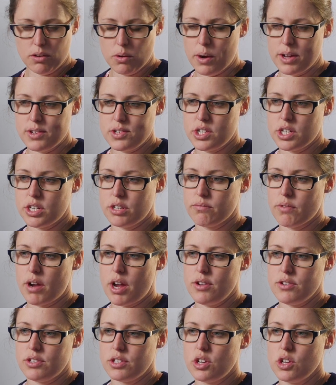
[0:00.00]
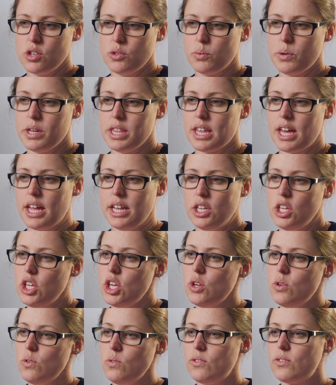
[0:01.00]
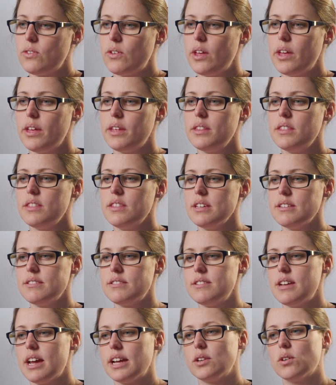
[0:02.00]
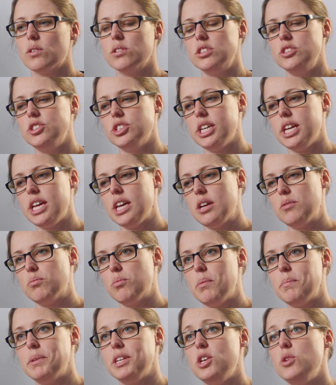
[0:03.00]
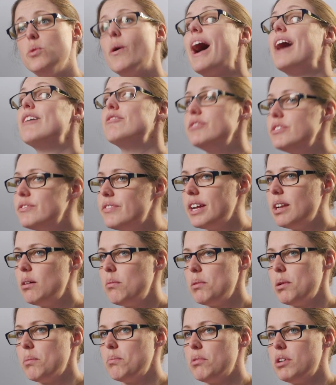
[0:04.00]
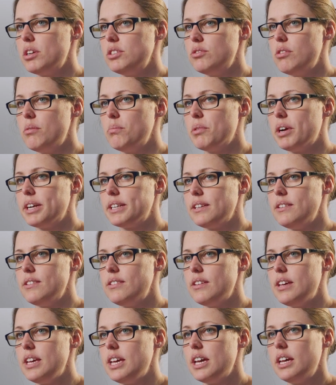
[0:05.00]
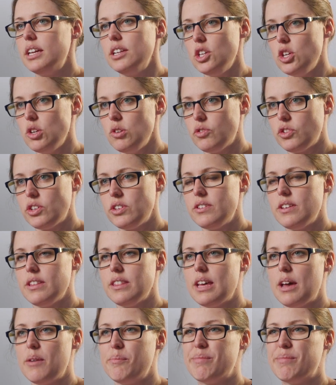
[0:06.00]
question arose, could we then use this technology in women who have developed blood pressure in pregnancy and use it in their